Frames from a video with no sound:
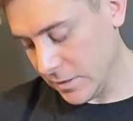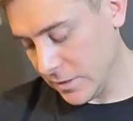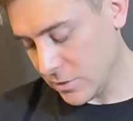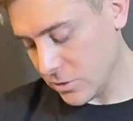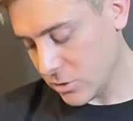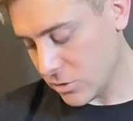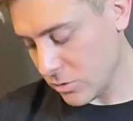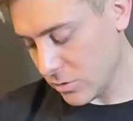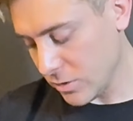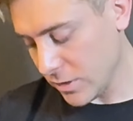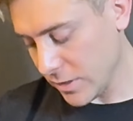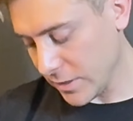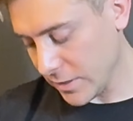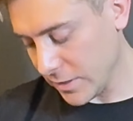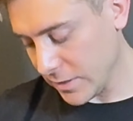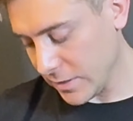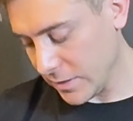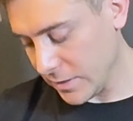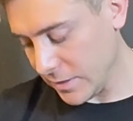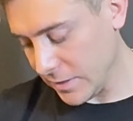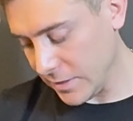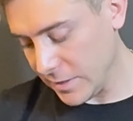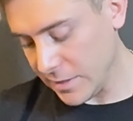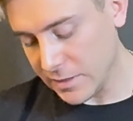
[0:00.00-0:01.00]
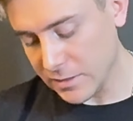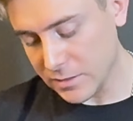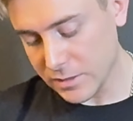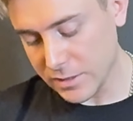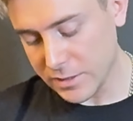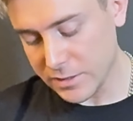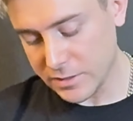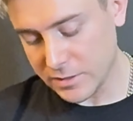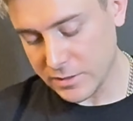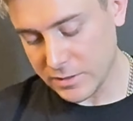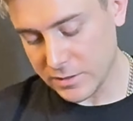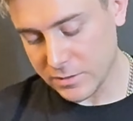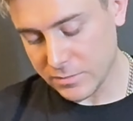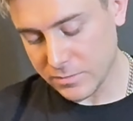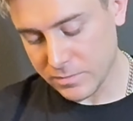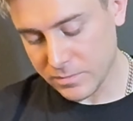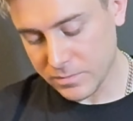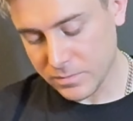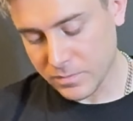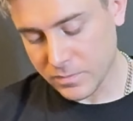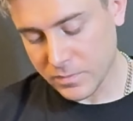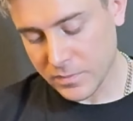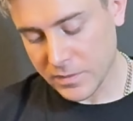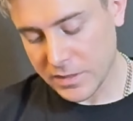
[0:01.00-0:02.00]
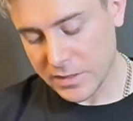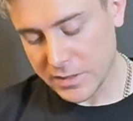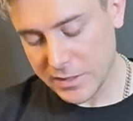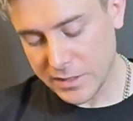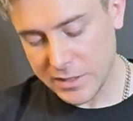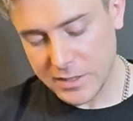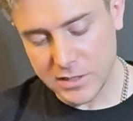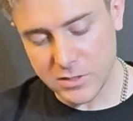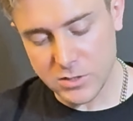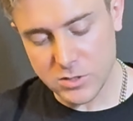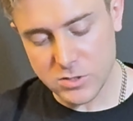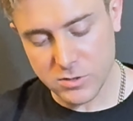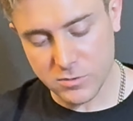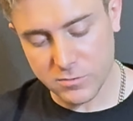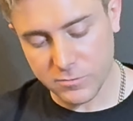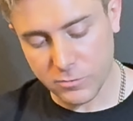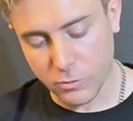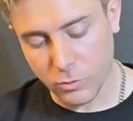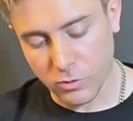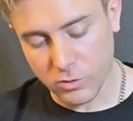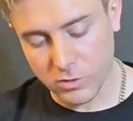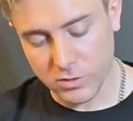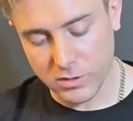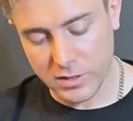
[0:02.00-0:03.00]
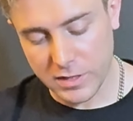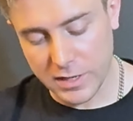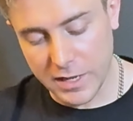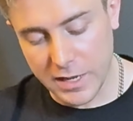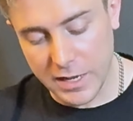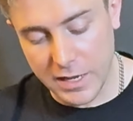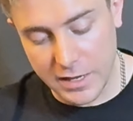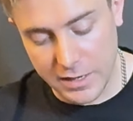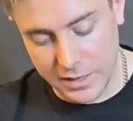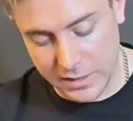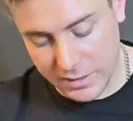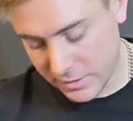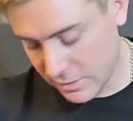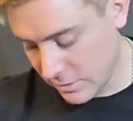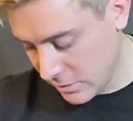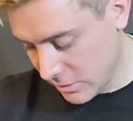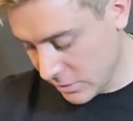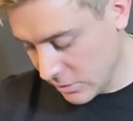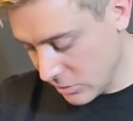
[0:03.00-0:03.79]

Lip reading: So like an E Lydian. E is the fourth in A.